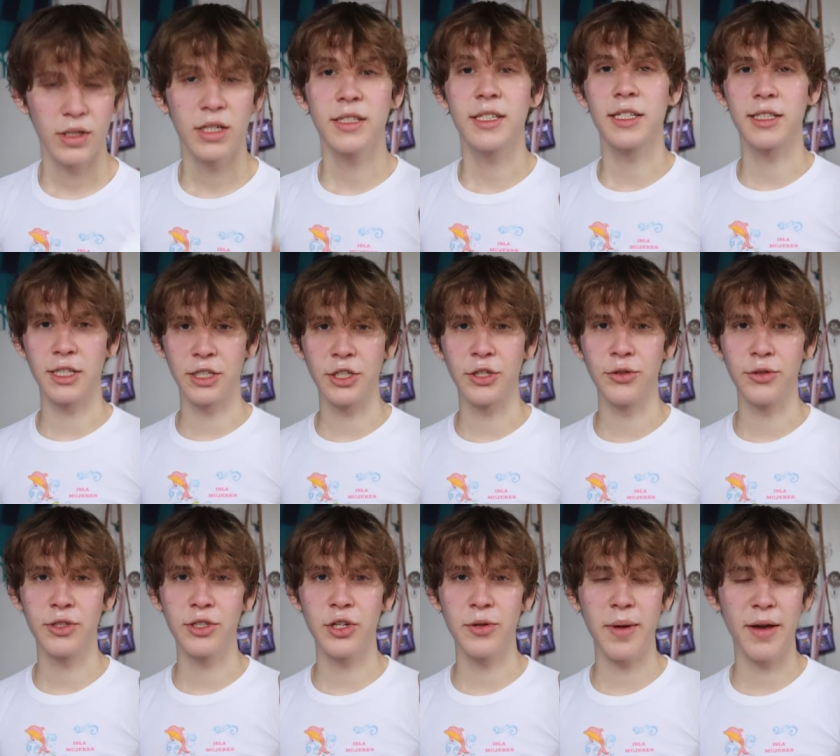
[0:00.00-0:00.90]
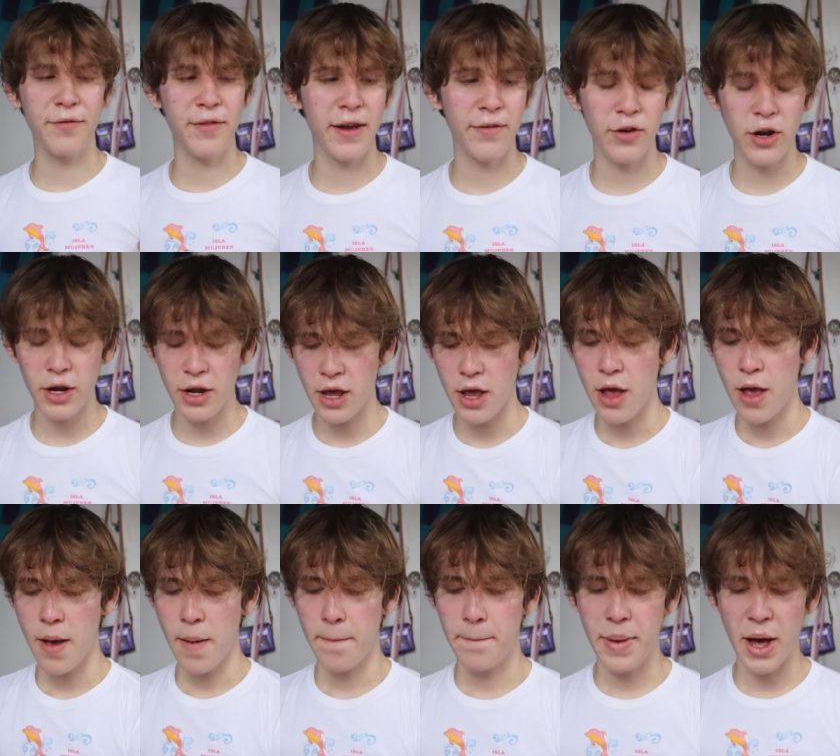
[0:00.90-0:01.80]
62 is still my favorite,
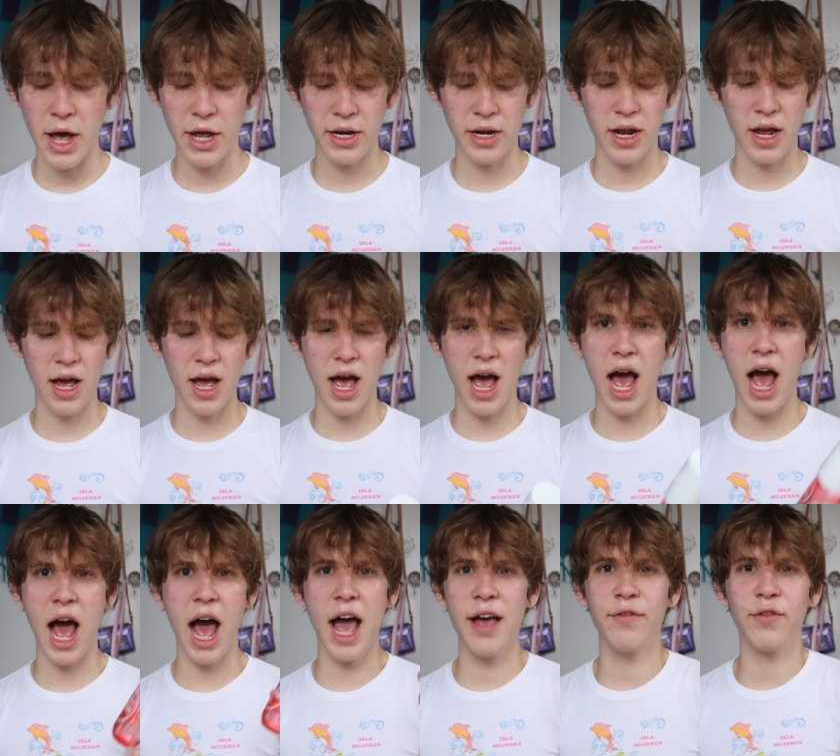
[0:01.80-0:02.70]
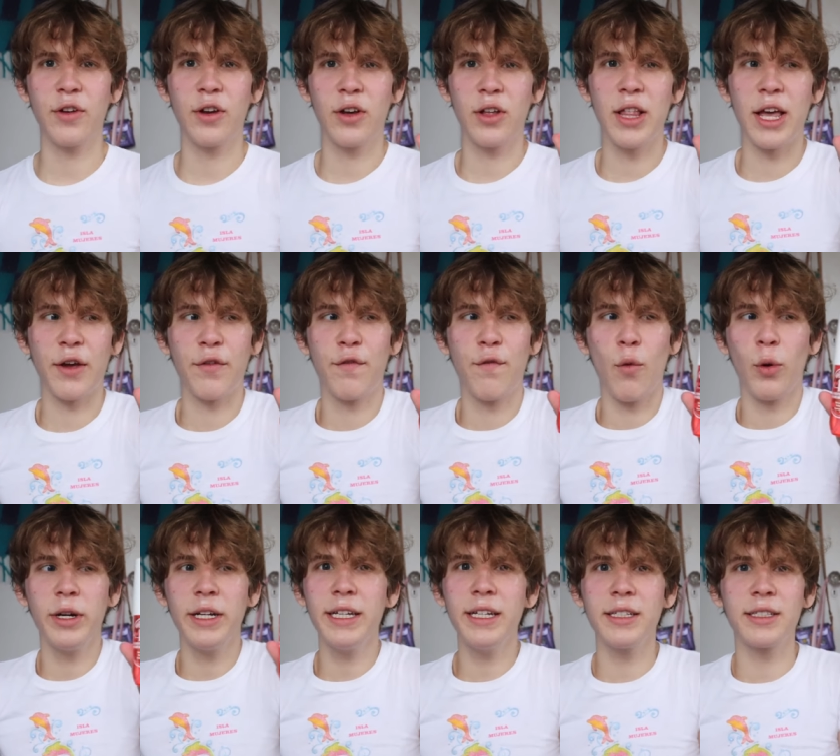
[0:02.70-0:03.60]
but I've like
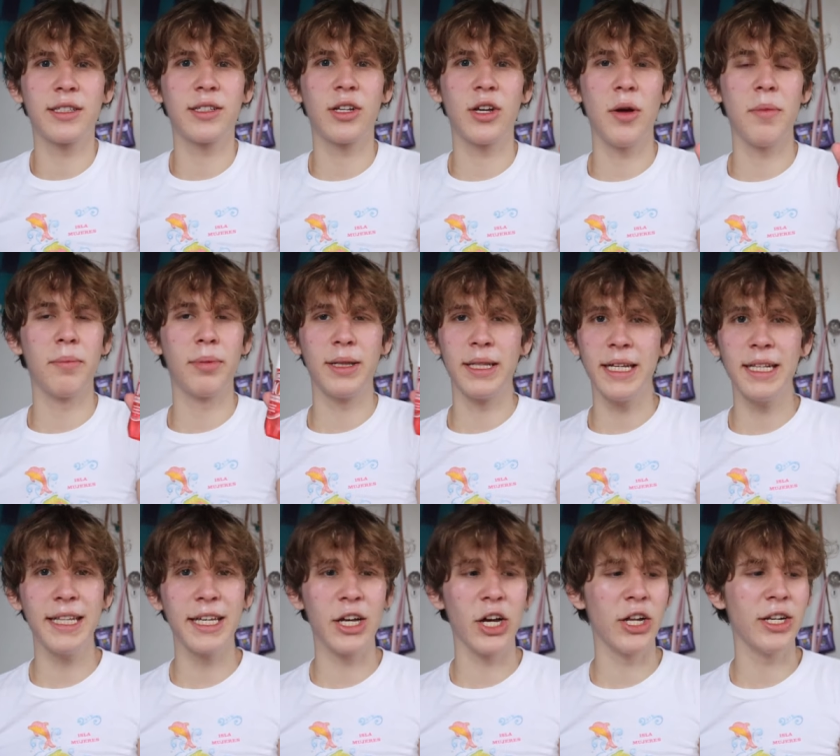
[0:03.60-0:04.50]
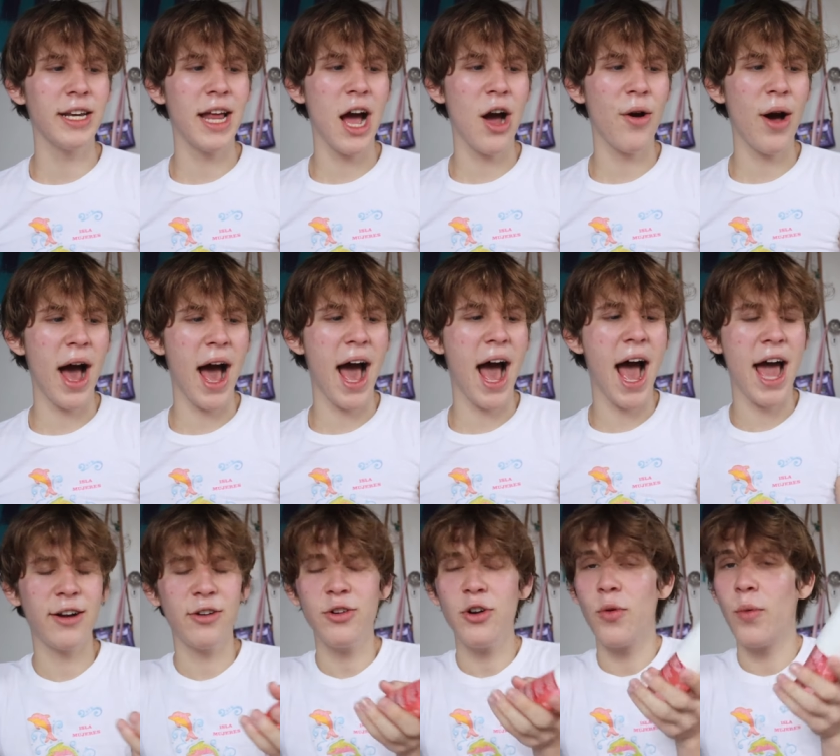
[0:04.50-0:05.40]
40 is completely good now.
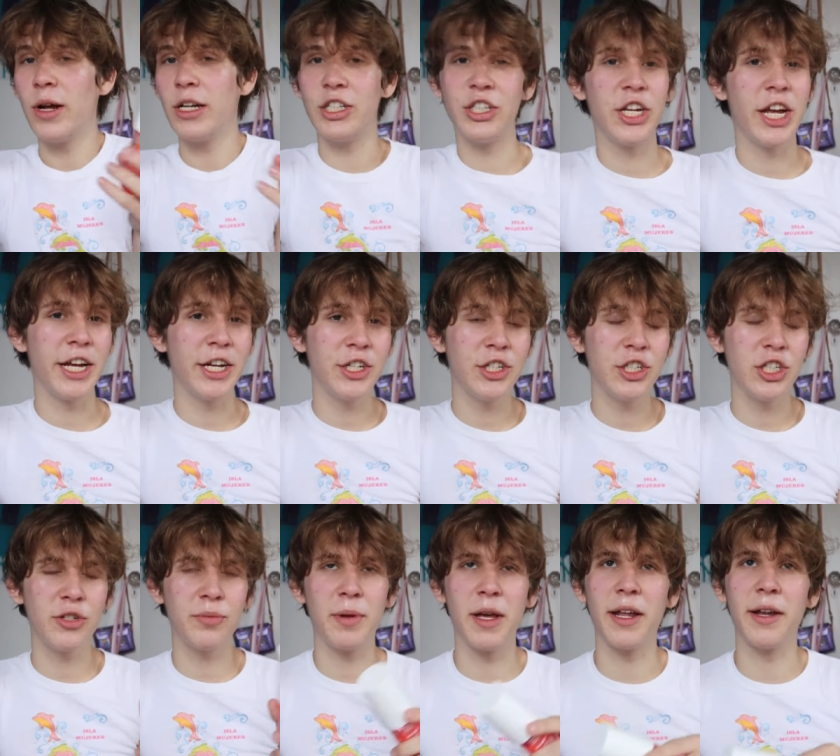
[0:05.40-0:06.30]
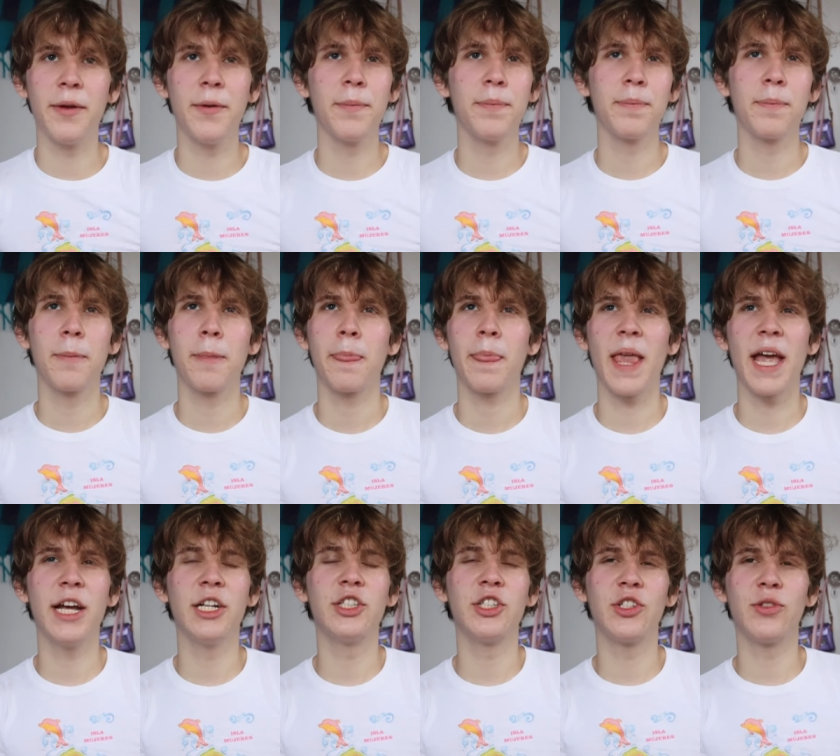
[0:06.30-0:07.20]
I, I don't know what changed, but
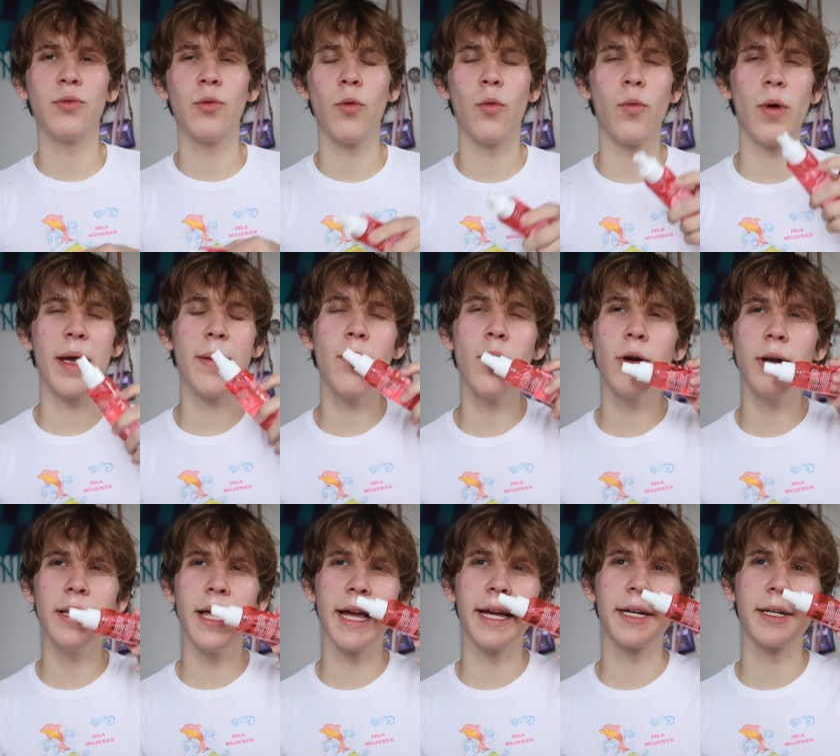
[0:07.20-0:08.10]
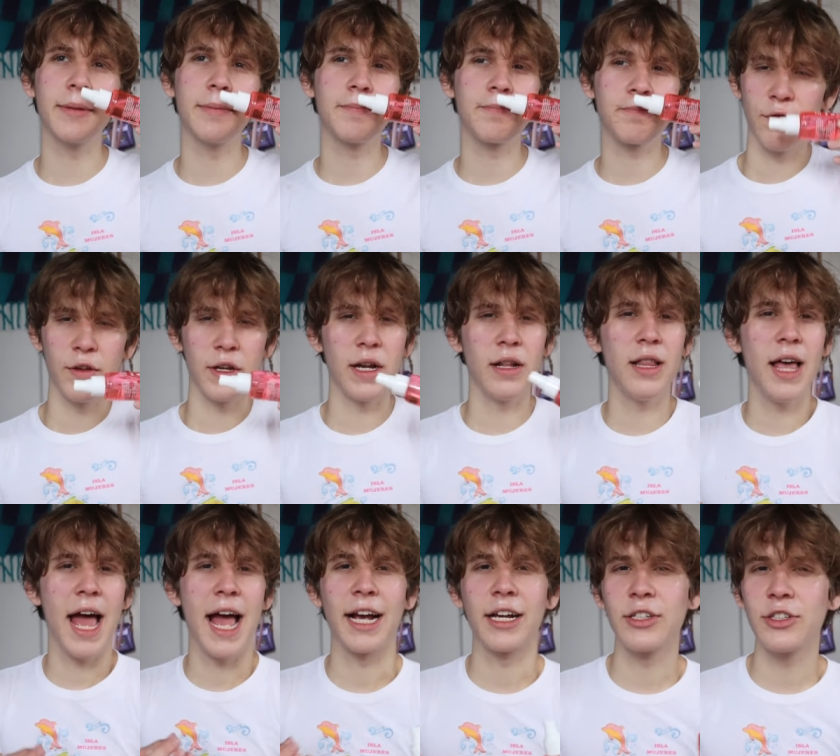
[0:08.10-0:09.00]
it's way more like
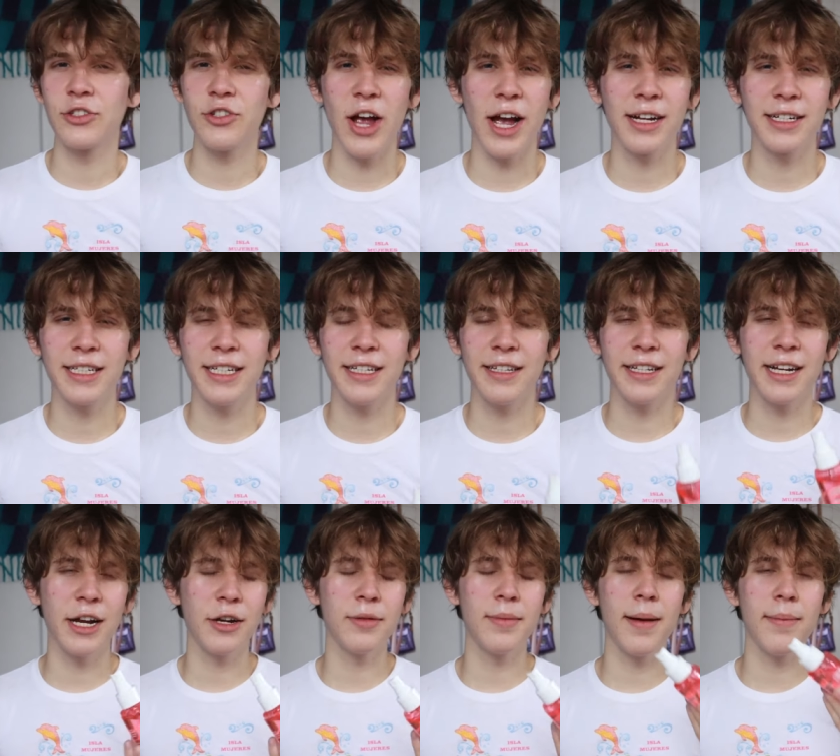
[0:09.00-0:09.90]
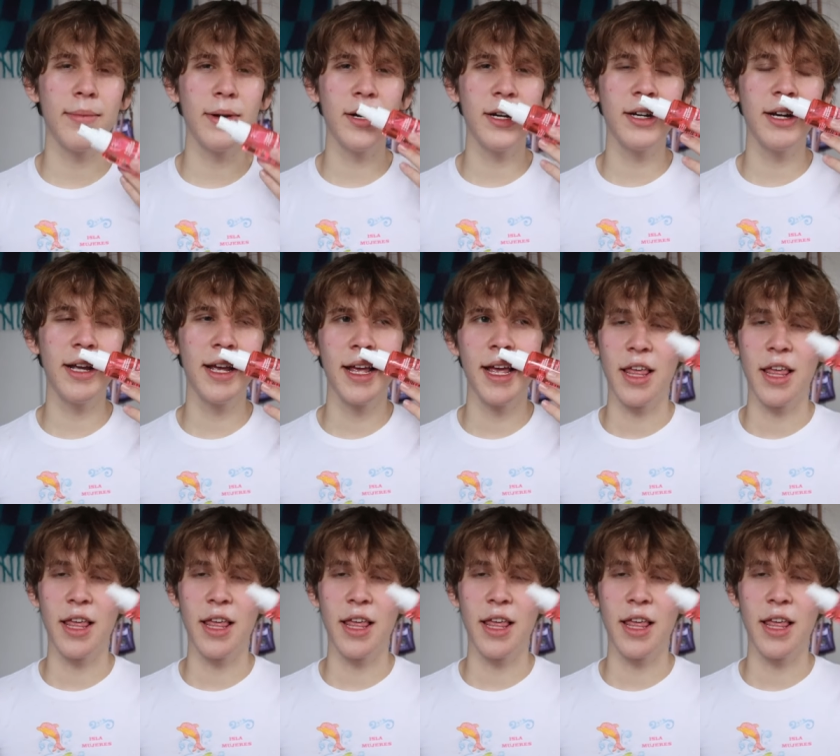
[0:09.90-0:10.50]
vanilla extracty than I remembered.